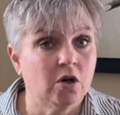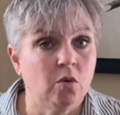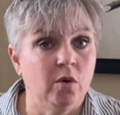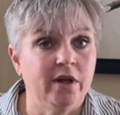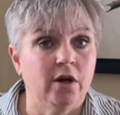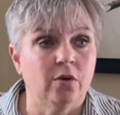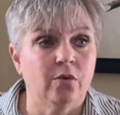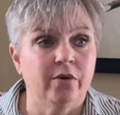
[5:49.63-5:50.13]

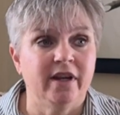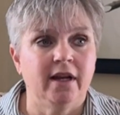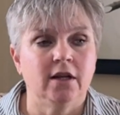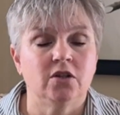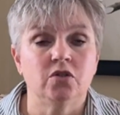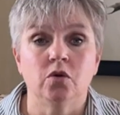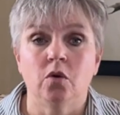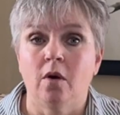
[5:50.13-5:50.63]
we are reading
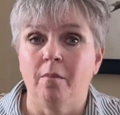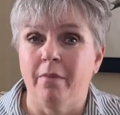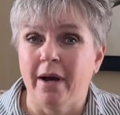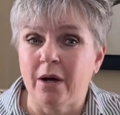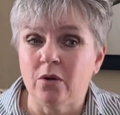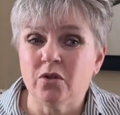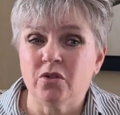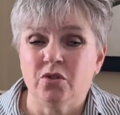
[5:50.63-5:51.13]
to
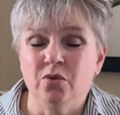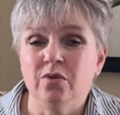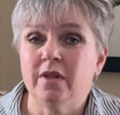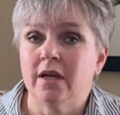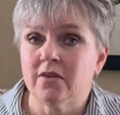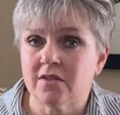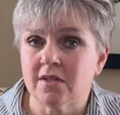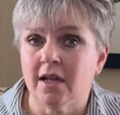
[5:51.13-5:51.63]
about
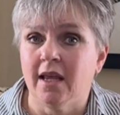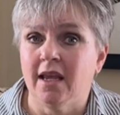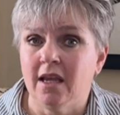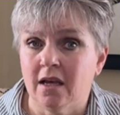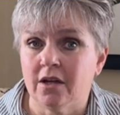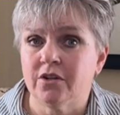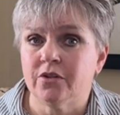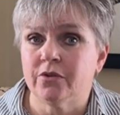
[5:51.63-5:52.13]

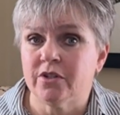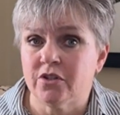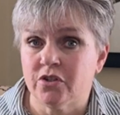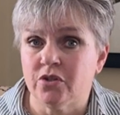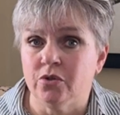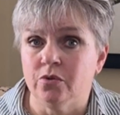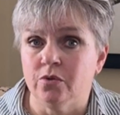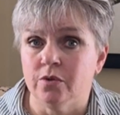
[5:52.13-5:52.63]
2,800
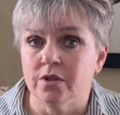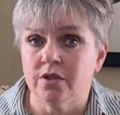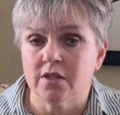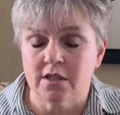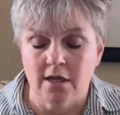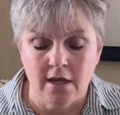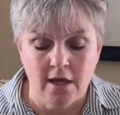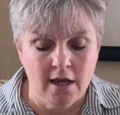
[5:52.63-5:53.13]
students.